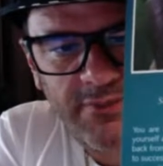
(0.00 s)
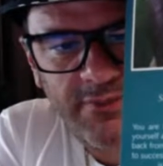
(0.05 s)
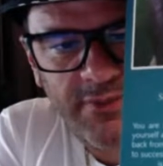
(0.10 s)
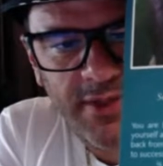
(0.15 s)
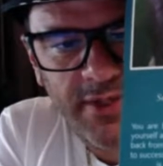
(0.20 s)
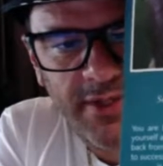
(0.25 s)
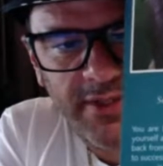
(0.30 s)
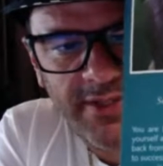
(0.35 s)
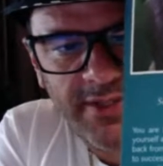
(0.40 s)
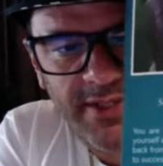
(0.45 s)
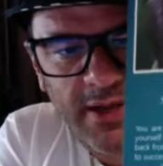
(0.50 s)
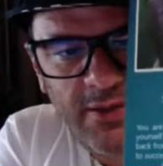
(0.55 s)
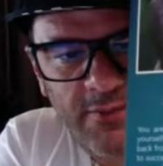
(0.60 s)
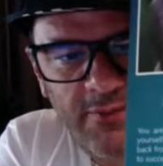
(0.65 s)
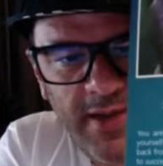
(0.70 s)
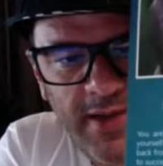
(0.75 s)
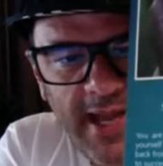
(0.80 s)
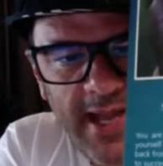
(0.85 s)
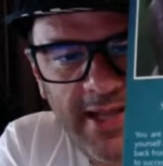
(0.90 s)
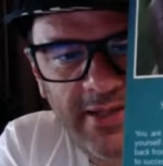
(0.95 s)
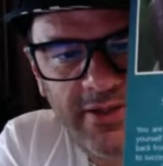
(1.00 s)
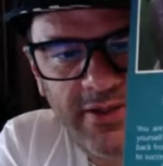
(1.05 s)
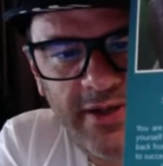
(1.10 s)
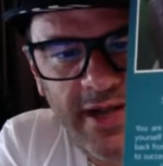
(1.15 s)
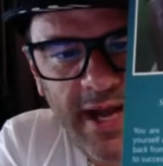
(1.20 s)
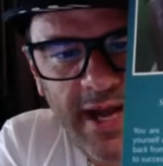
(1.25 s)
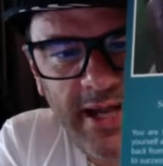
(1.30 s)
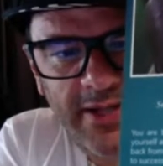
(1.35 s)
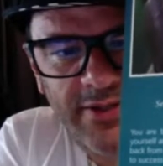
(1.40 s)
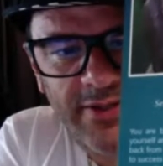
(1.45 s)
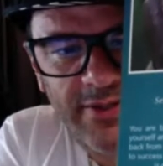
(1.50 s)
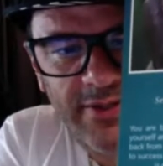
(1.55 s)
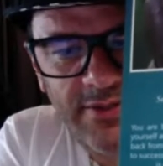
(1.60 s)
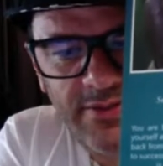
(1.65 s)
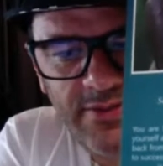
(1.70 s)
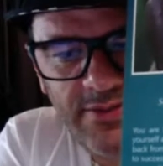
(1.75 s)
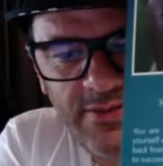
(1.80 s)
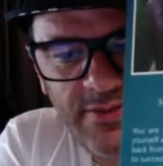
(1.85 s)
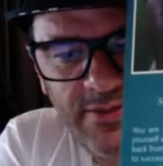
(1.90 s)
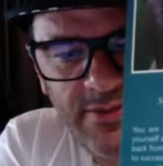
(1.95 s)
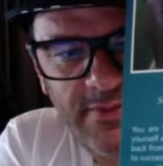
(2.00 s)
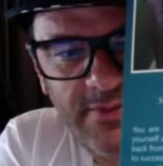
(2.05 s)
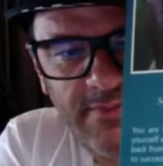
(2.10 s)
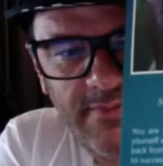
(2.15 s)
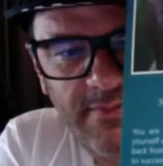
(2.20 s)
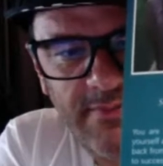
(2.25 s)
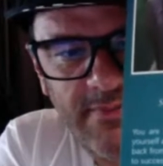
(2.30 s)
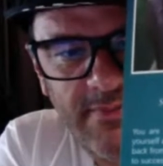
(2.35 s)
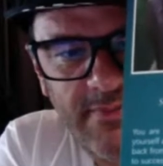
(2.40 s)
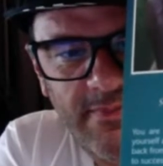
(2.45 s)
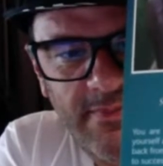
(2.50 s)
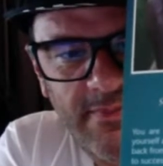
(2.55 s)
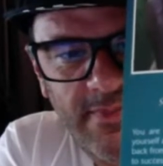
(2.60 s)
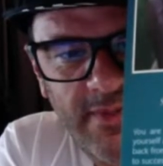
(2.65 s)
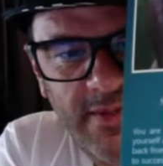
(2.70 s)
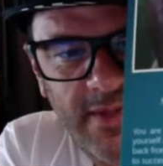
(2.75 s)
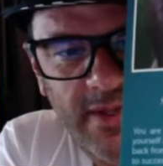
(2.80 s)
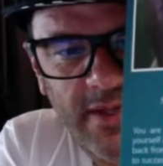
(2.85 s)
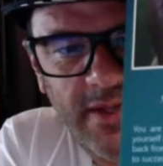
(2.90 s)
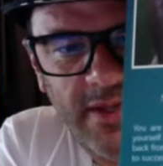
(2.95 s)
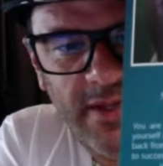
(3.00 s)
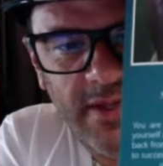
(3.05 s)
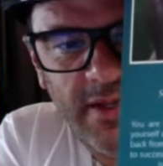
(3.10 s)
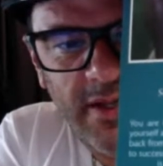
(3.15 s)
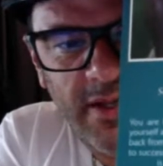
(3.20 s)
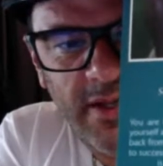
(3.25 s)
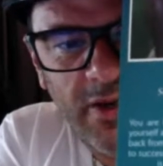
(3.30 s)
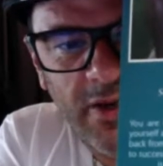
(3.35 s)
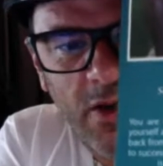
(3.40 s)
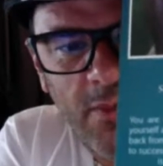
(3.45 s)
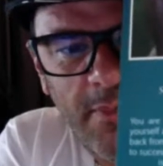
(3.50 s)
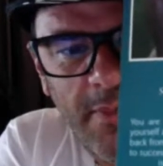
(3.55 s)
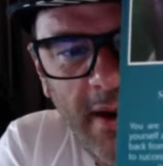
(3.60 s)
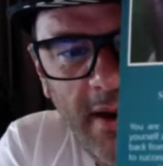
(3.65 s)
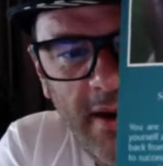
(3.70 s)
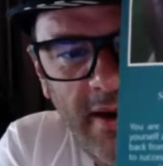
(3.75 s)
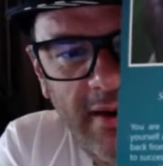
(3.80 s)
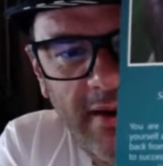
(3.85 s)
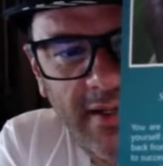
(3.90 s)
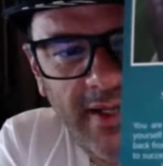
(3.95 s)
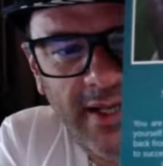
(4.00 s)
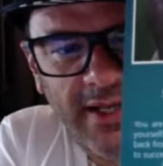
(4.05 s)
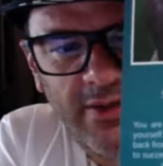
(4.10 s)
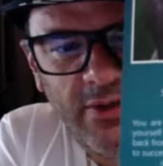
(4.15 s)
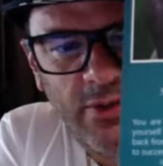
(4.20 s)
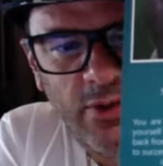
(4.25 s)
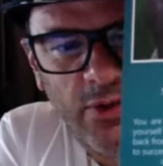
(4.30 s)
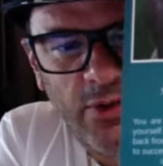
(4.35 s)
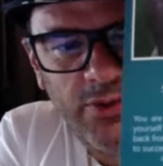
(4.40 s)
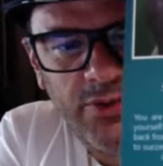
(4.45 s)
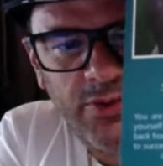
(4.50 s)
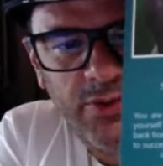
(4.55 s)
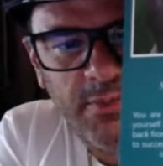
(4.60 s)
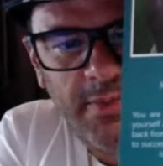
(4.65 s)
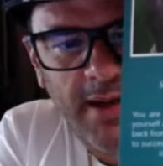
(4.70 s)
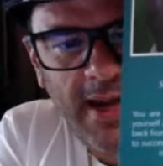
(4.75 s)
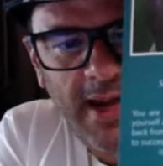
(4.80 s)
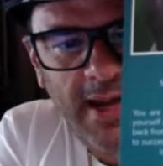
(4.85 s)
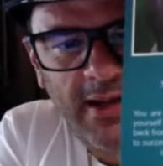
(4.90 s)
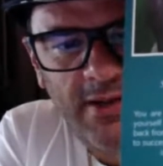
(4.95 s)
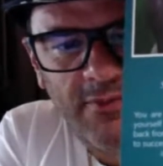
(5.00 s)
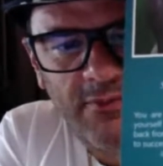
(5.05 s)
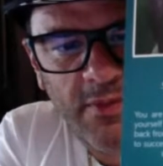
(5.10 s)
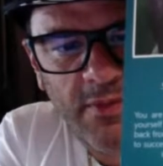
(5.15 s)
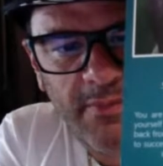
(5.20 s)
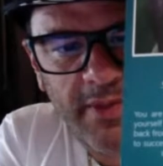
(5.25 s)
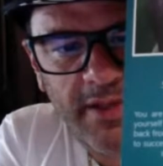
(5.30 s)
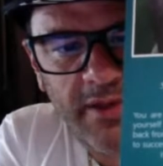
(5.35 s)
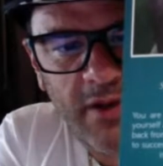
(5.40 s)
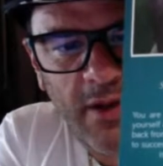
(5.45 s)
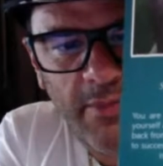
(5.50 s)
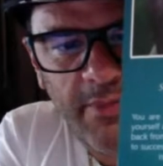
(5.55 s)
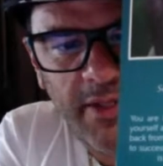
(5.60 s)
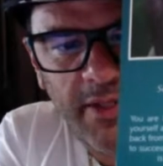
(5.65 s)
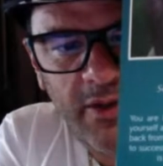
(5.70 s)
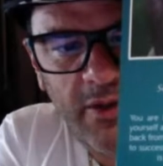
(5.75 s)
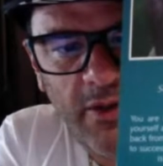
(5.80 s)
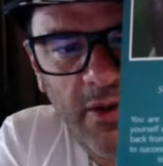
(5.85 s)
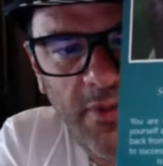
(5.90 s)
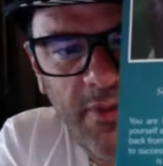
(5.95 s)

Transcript: for yourself and your actions. No barrier can hold you back from becoming your